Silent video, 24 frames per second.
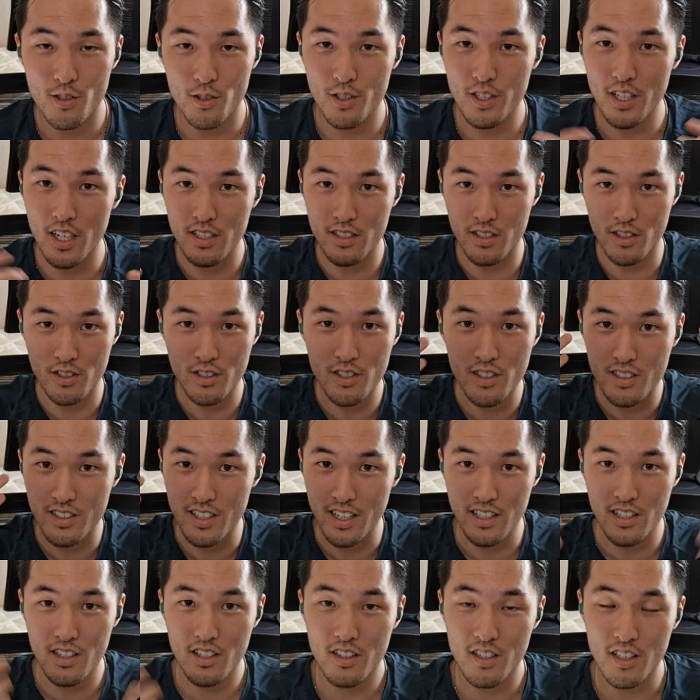So you guys aren't just
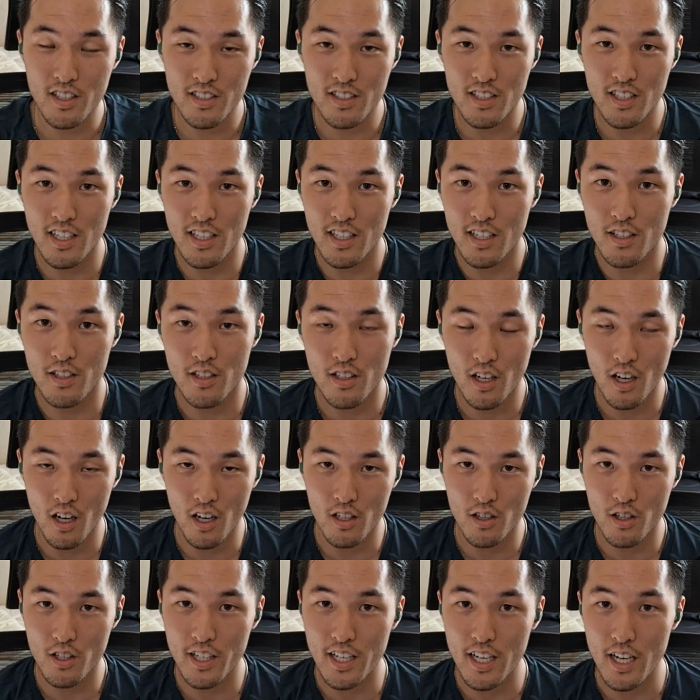like listening and
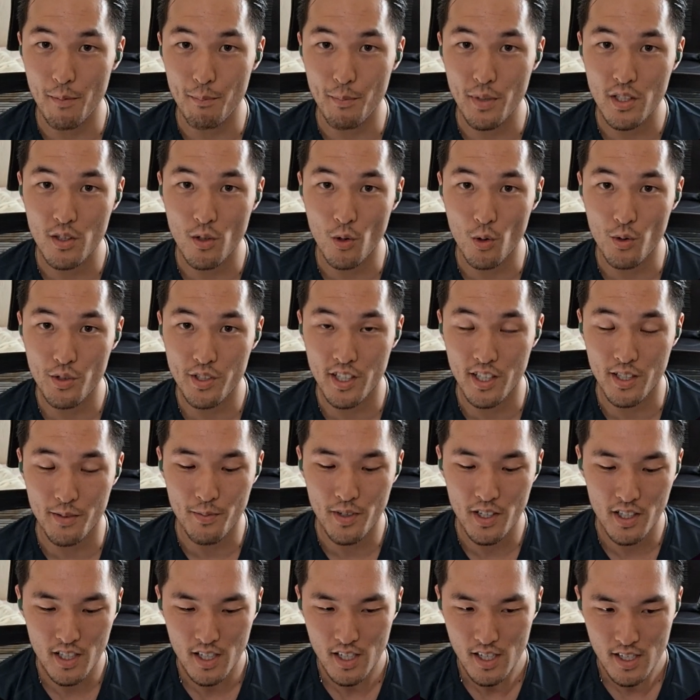looking at me the whole time.